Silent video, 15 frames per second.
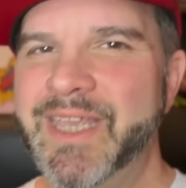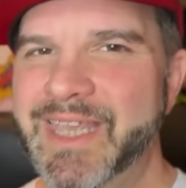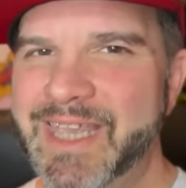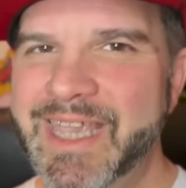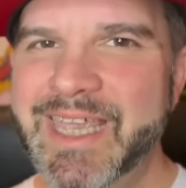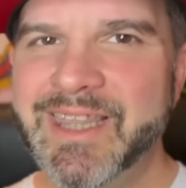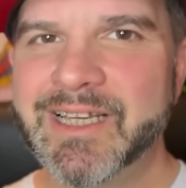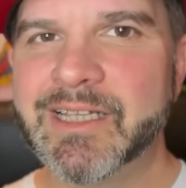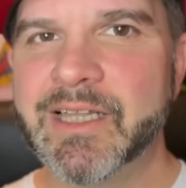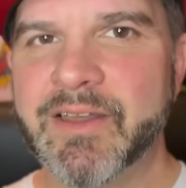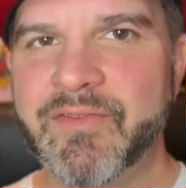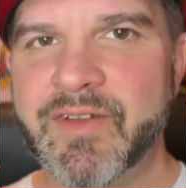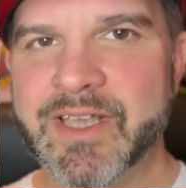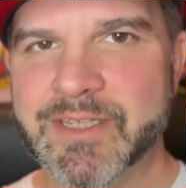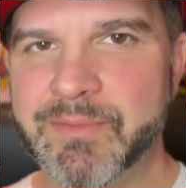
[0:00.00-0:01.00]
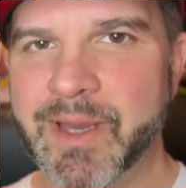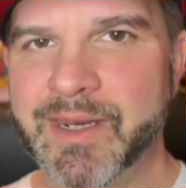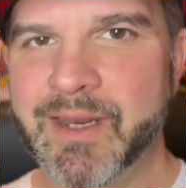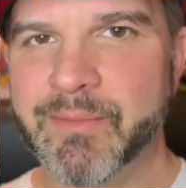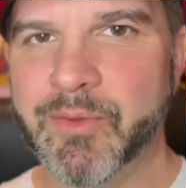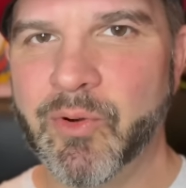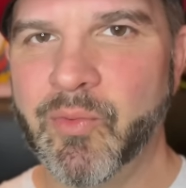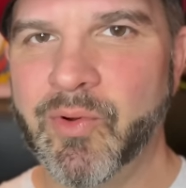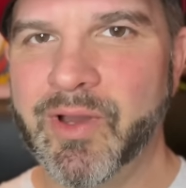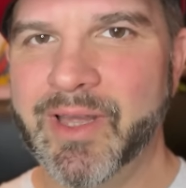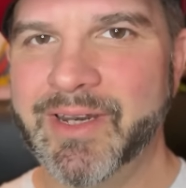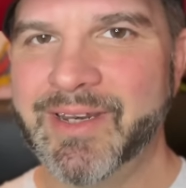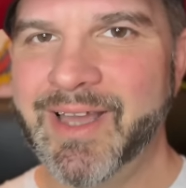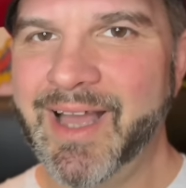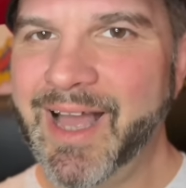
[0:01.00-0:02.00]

Heathcliff is my number one.